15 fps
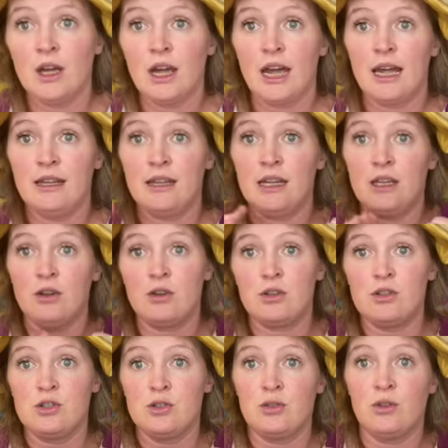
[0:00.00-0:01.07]
and then you could
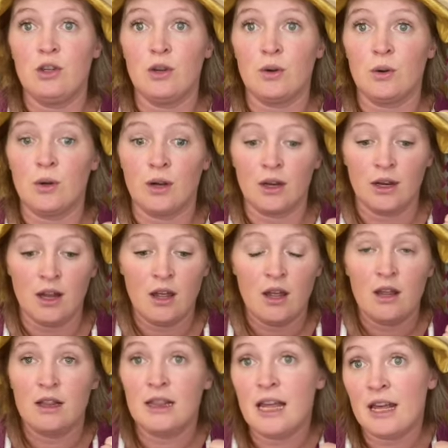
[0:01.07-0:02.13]
do your
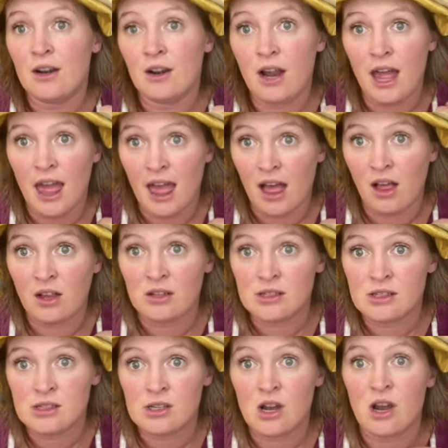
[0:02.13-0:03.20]
letter L
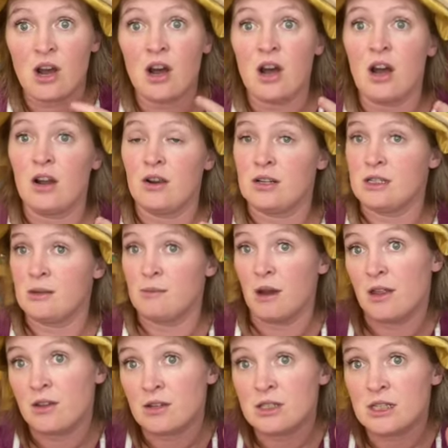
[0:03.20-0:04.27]
song or some
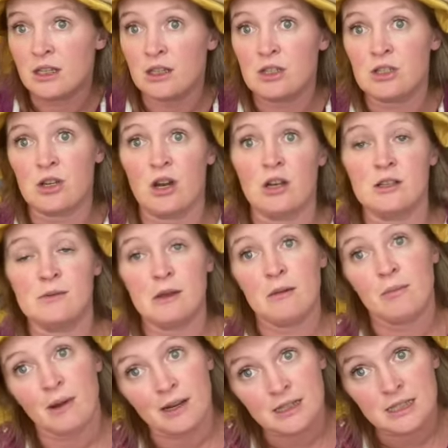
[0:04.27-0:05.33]
other silly songs, maybe
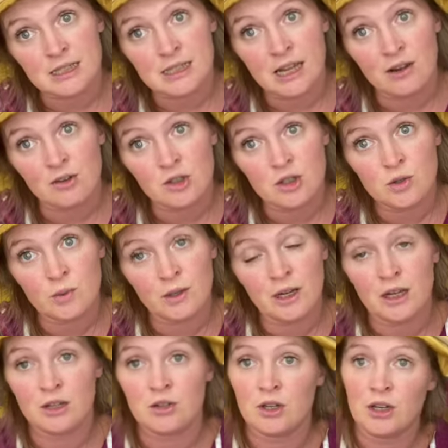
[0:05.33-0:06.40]
practice counting to
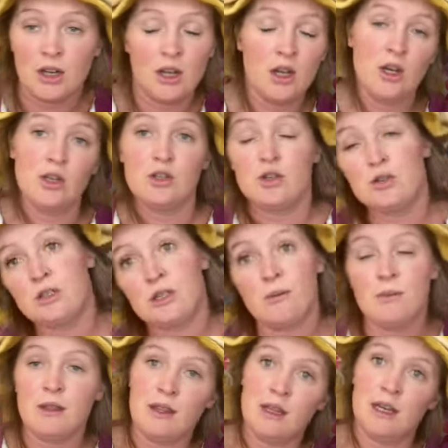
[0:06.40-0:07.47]
100, do
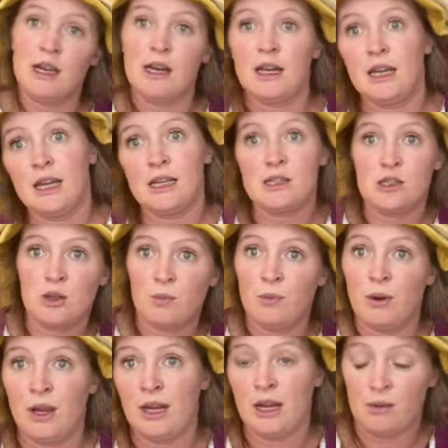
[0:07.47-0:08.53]
something that kind of gets your
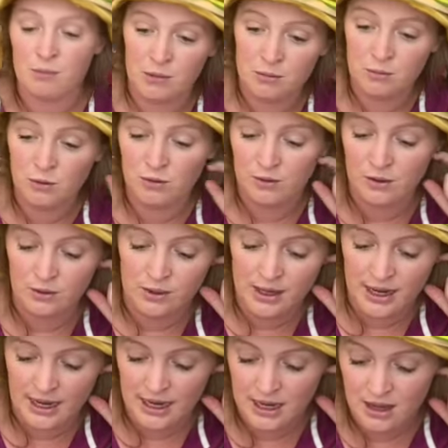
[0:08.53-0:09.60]
brain up and moving,
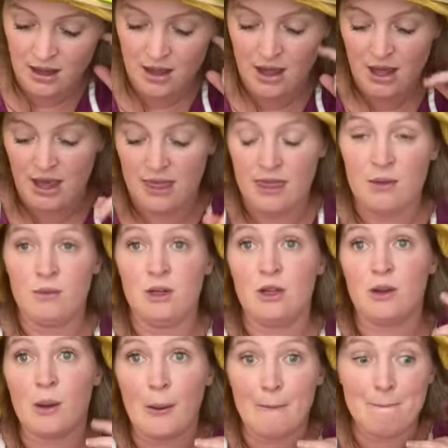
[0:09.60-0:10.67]
okay? And then when you
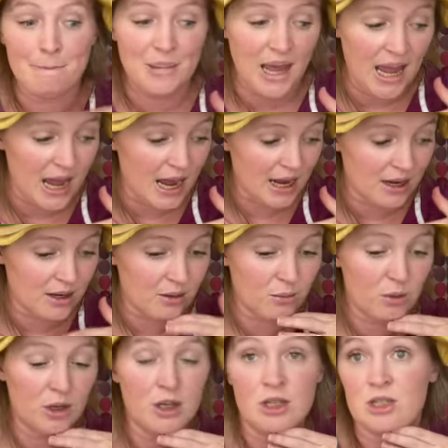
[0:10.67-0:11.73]
come back,
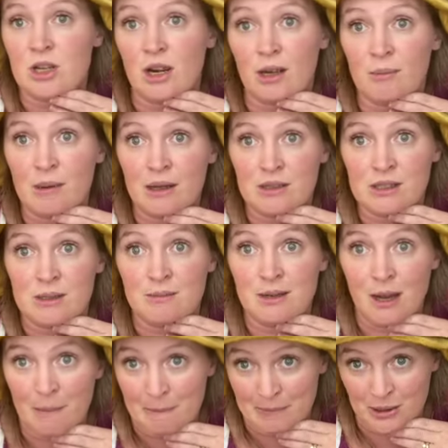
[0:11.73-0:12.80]
we're gonna talk about some
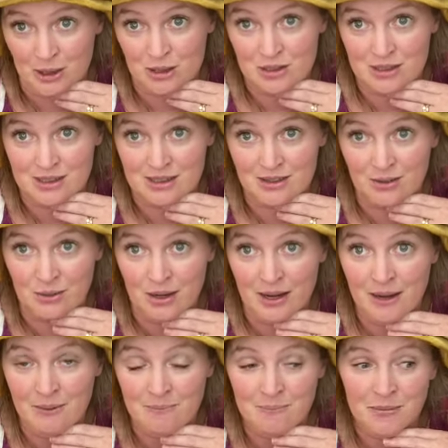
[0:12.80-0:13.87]
numbers,
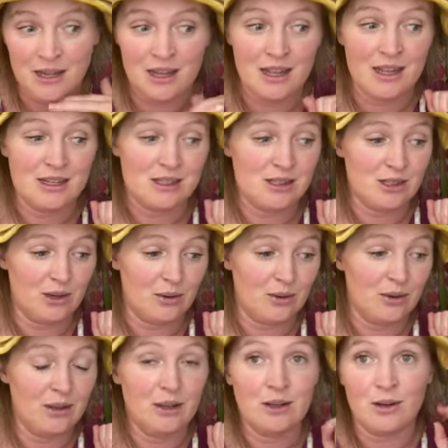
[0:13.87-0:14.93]
okay? So
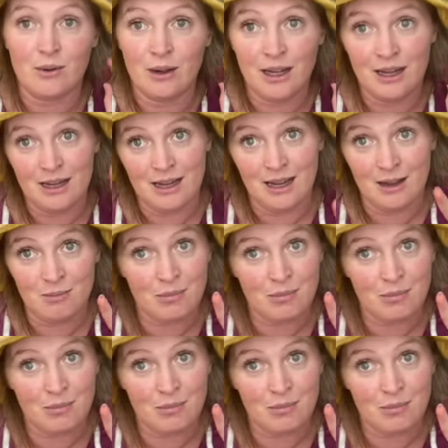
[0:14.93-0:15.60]
go ahead and hit